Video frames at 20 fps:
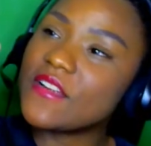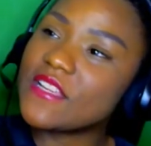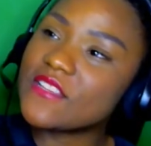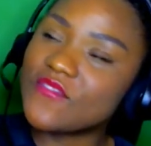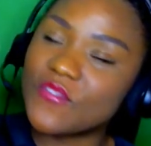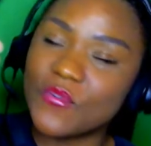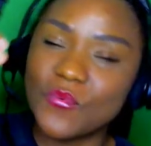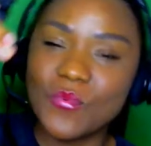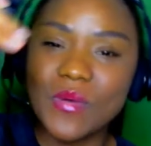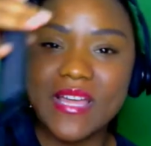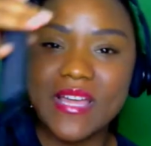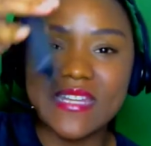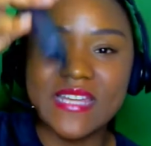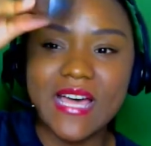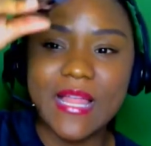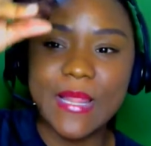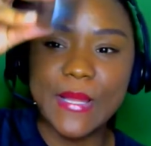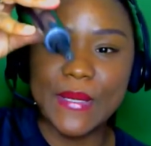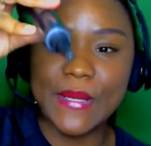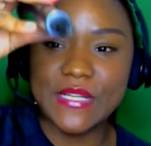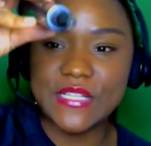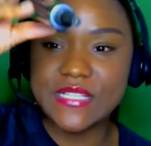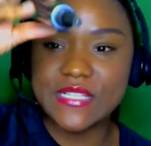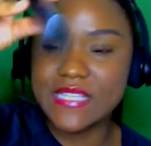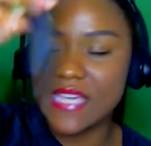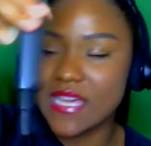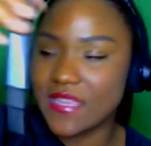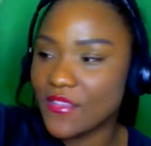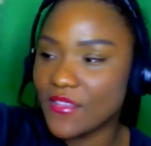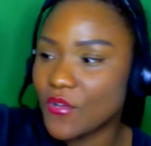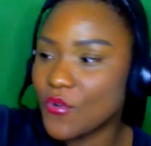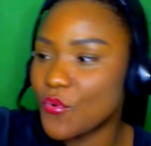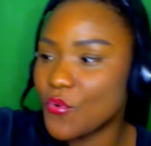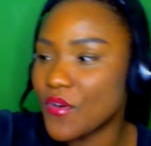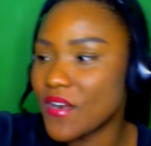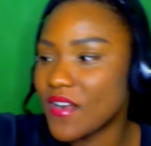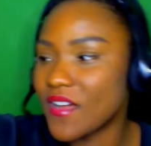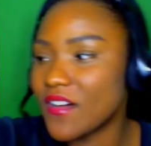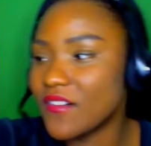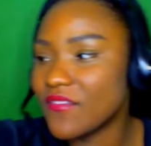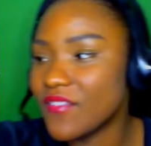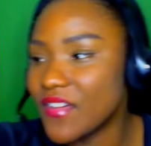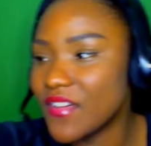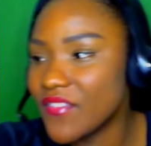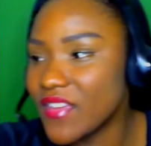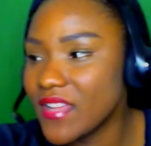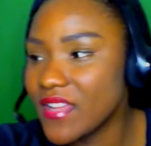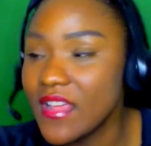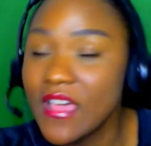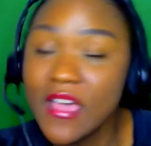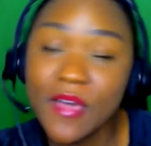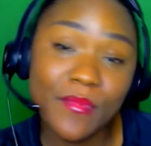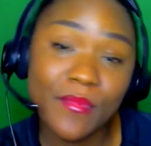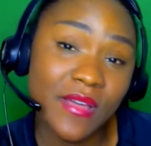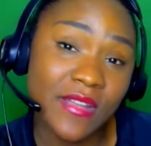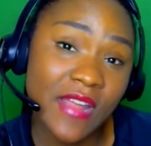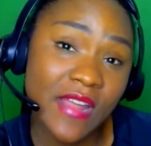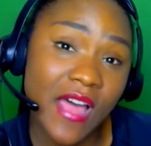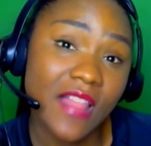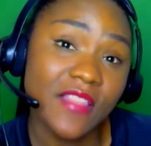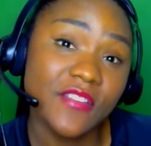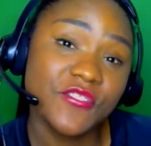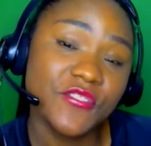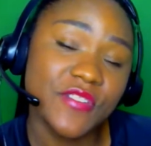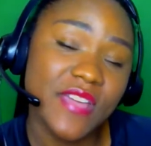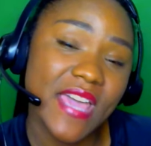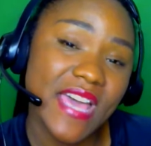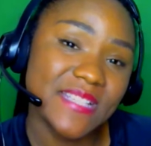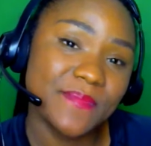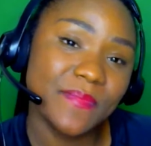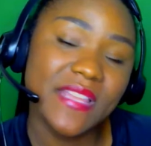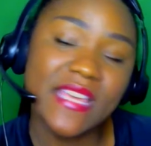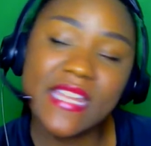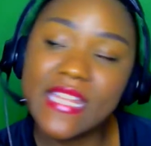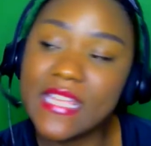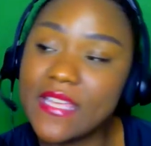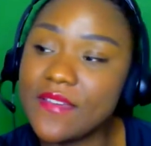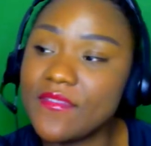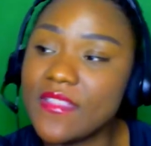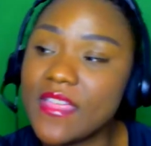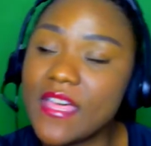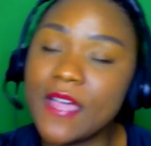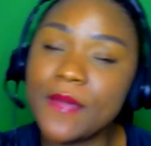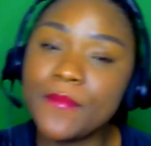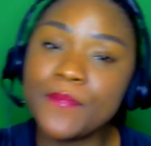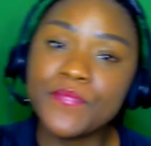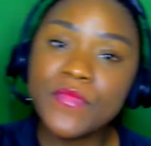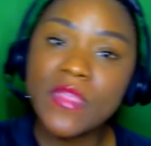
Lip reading: for $1 and just cut the cord off of it. But Dollar Tree has plenty of them.